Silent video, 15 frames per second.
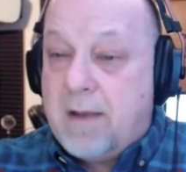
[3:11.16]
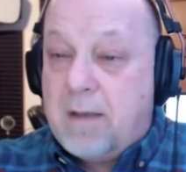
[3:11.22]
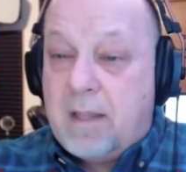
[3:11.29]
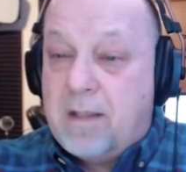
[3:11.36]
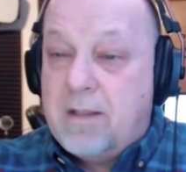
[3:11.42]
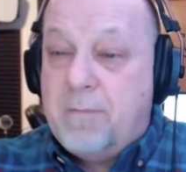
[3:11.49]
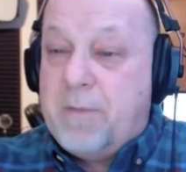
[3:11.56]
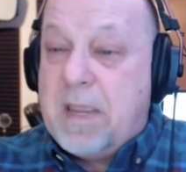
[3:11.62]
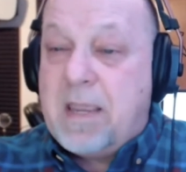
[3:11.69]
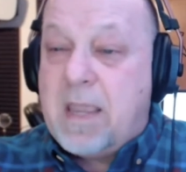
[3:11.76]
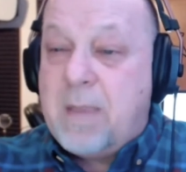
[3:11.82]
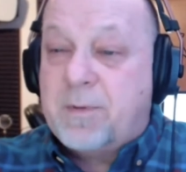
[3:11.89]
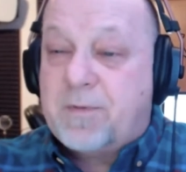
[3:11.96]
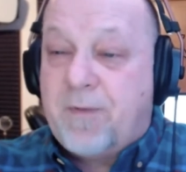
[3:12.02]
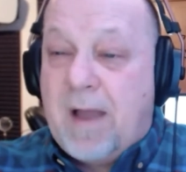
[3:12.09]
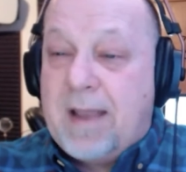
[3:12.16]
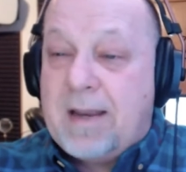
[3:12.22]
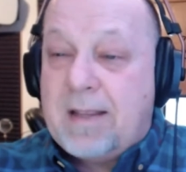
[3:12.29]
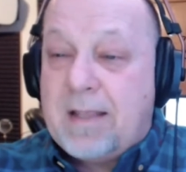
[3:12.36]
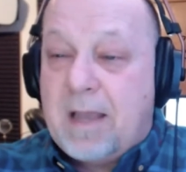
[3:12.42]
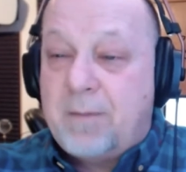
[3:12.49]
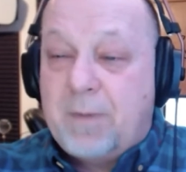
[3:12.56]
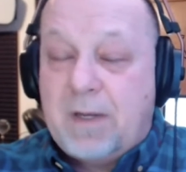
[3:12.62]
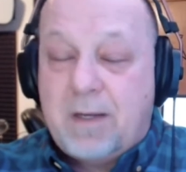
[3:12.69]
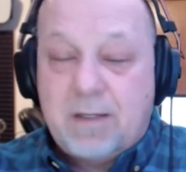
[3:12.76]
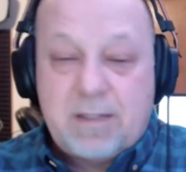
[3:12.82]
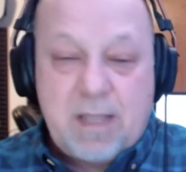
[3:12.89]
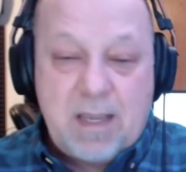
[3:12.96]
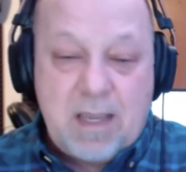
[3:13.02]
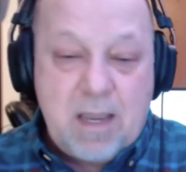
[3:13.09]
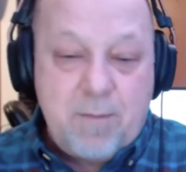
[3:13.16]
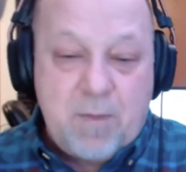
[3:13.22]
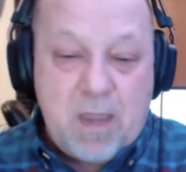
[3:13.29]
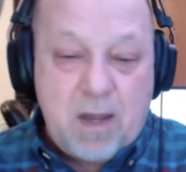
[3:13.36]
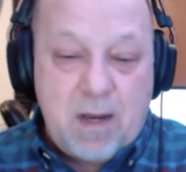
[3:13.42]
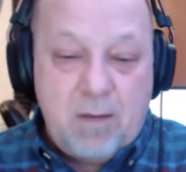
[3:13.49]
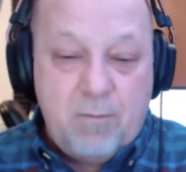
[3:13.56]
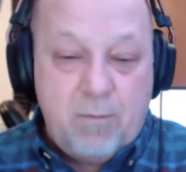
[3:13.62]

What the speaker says: the Bee keeps fighting that because they keep getting